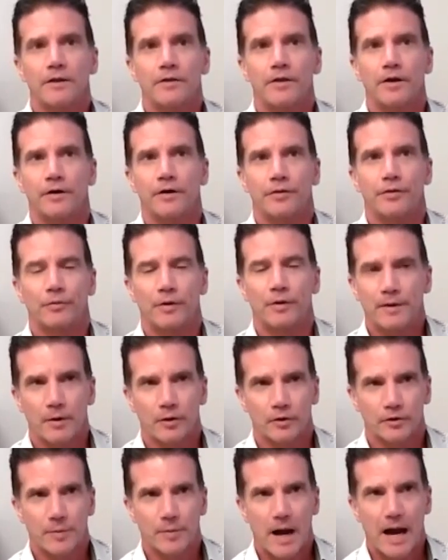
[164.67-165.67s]
The three
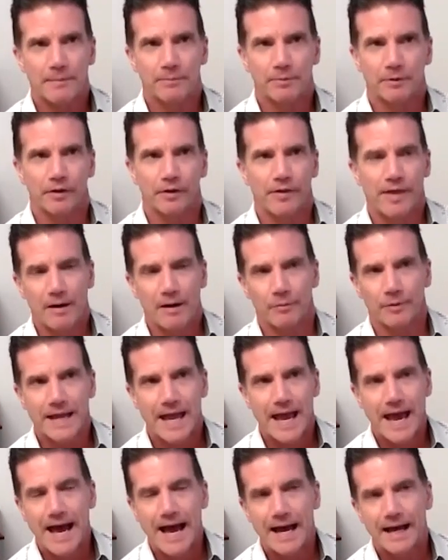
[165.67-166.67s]
most popular that we
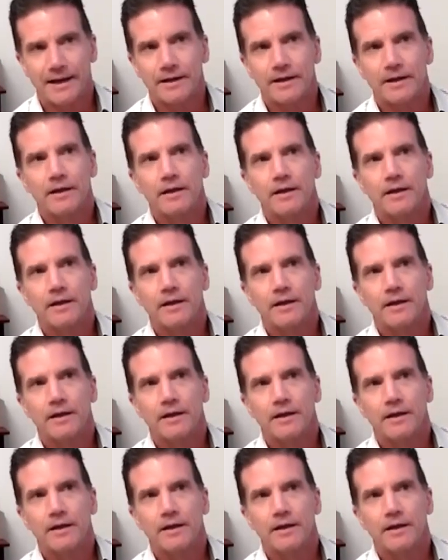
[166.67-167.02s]
had.